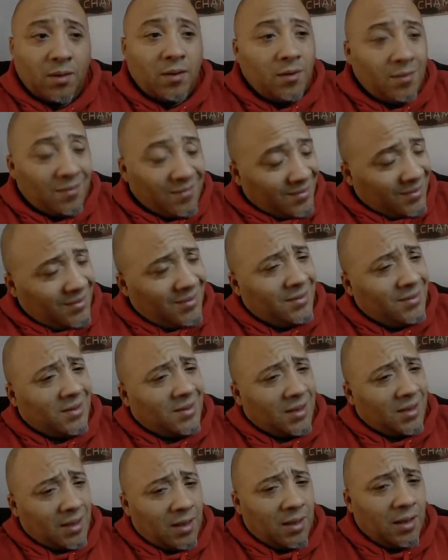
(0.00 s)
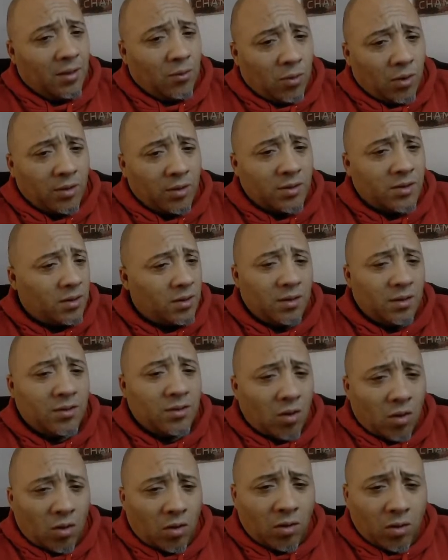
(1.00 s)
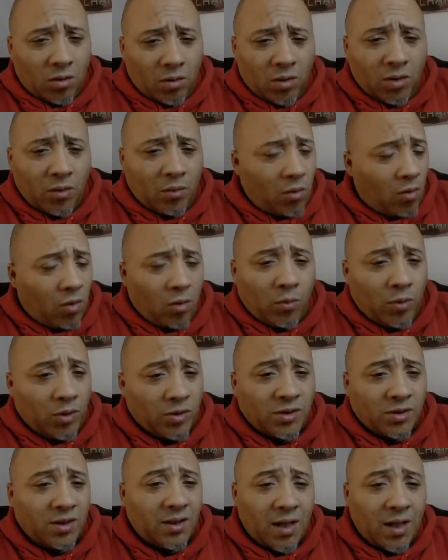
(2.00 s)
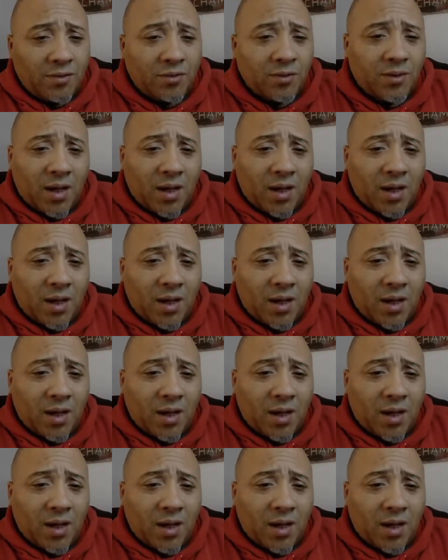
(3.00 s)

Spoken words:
You see how that works? It all works together.